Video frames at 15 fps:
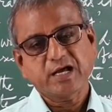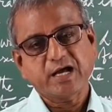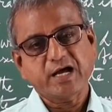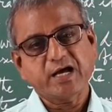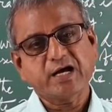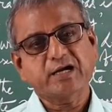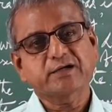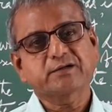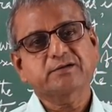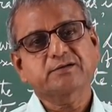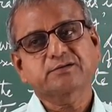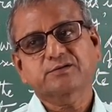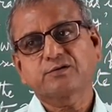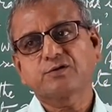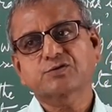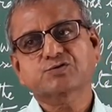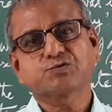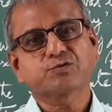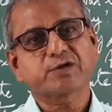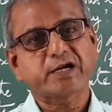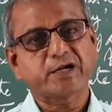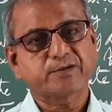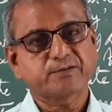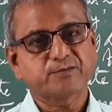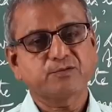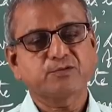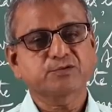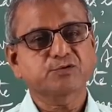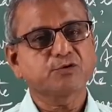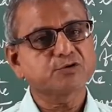and those
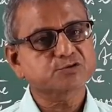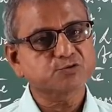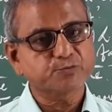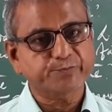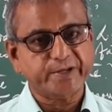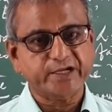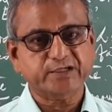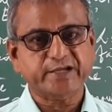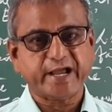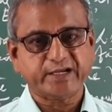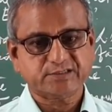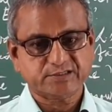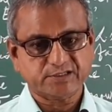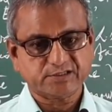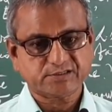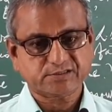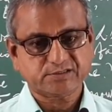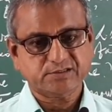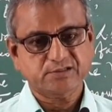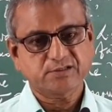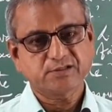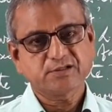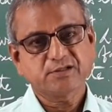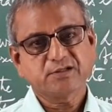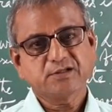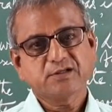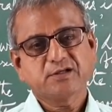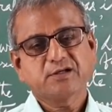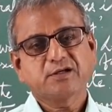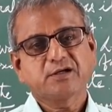who paid taxes,
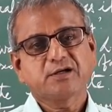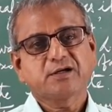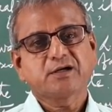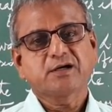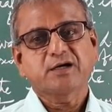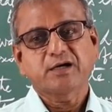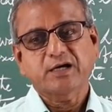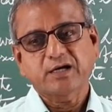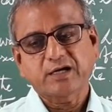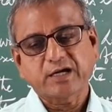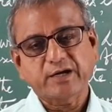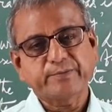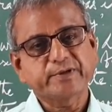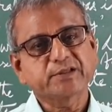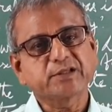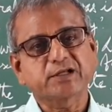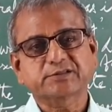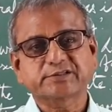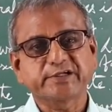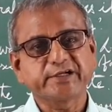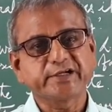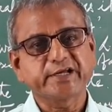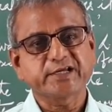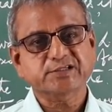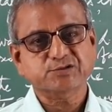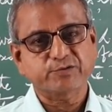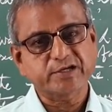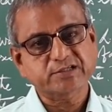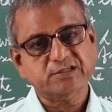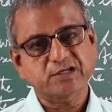having the 3 days
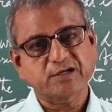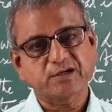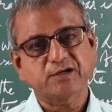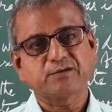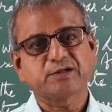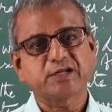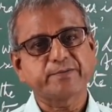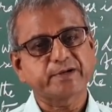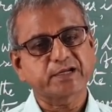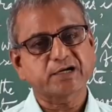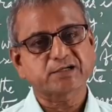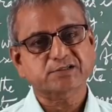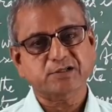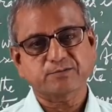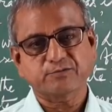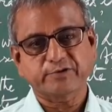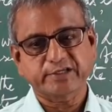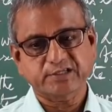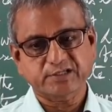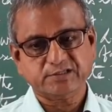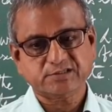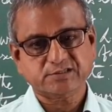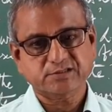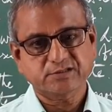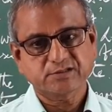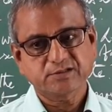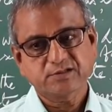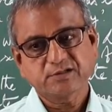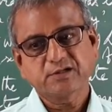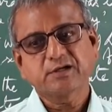wage, laborers of wages
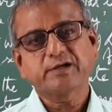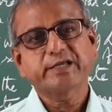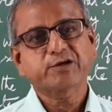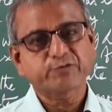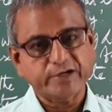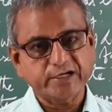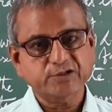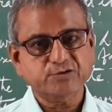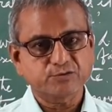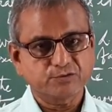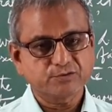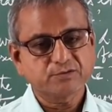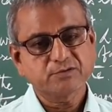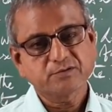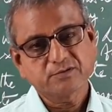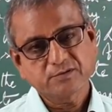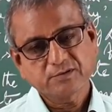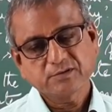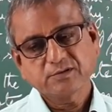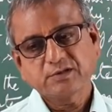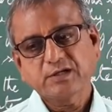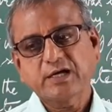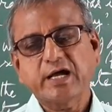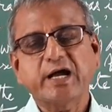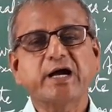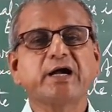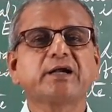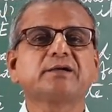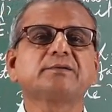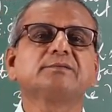equal to,
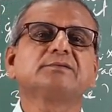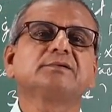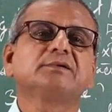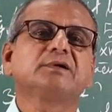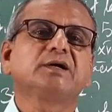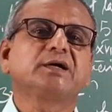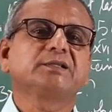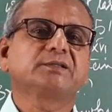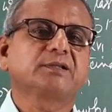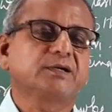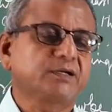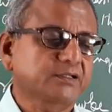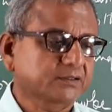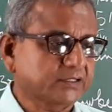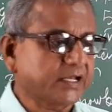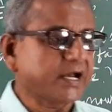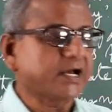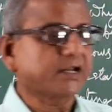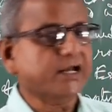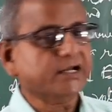and they are